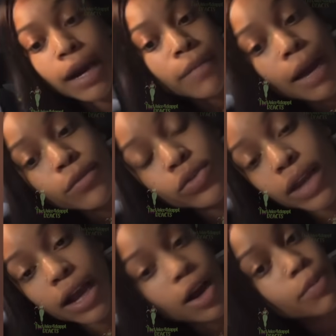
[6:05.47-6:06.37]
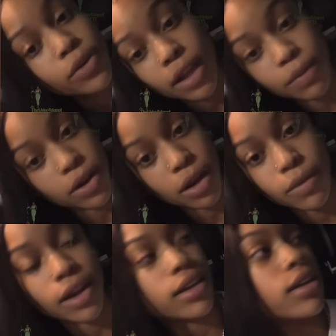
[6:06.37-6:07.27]
On my mama, you not gonna pull up on
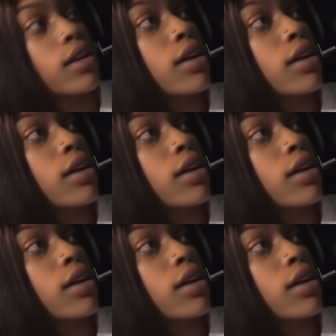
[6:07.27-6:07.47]
nobody.